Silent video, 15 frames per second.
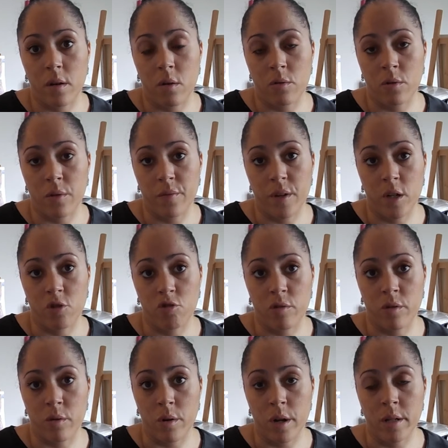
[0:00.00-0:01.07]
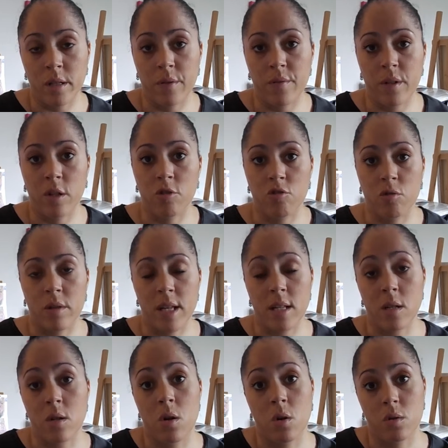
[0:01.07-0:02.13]
on your figure drawing or learn to figure draw, there's
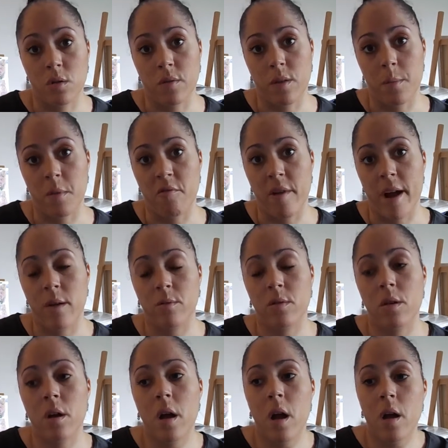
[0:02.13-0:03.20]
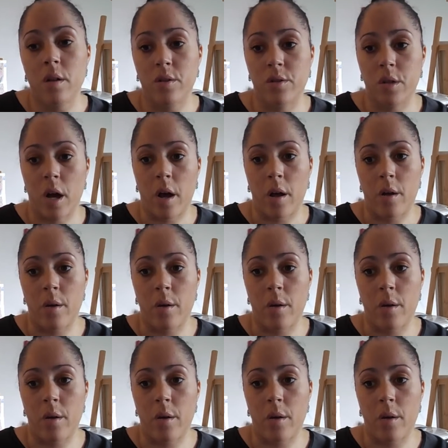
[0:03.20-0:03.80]
lots of them around. So